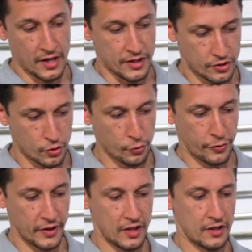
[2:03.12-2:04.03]
it's too
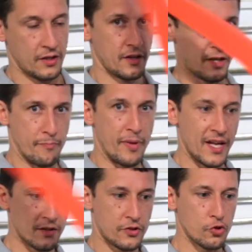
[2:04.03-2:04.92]
thin, it
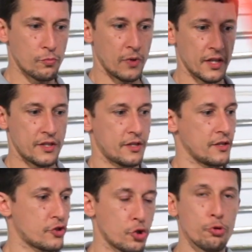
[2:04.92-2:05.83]
bends too much,
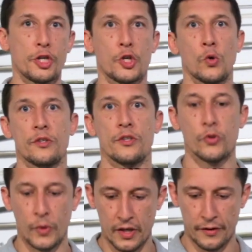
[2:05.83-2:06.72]
it's too short to
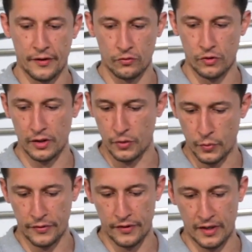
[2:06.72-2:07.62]
do anything really
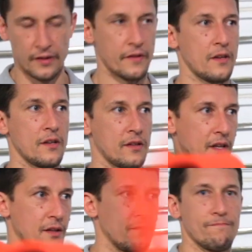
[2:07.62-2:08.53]
with it other
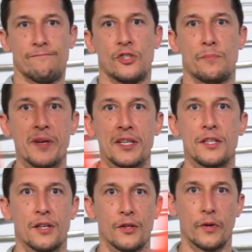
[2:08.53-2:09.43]
than just beat
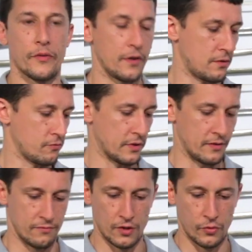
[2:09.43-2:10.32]
each other with it,
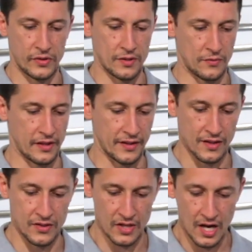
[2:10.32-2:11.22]
with something like
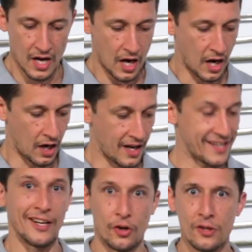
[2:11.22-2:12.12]
this.
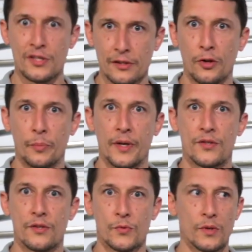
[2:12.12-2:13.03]
And it hurts a little bit,
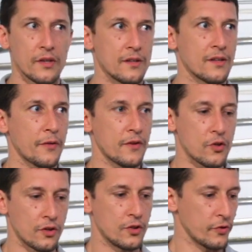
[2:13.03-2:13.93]
so there's really nothing you
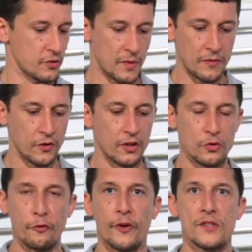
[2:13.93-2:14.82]
could do with this. Maybe if you're going to
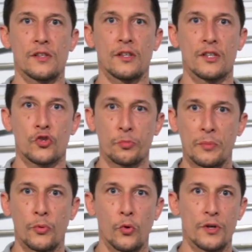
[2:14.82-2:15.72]
do fencing in a
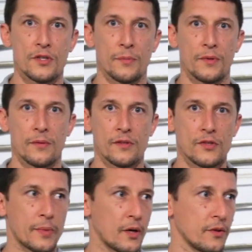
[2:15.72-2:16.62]
swimming pool or something, that's
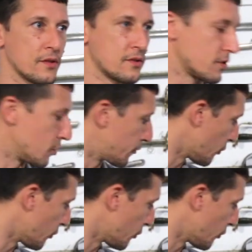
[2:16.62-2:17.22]
about what this is good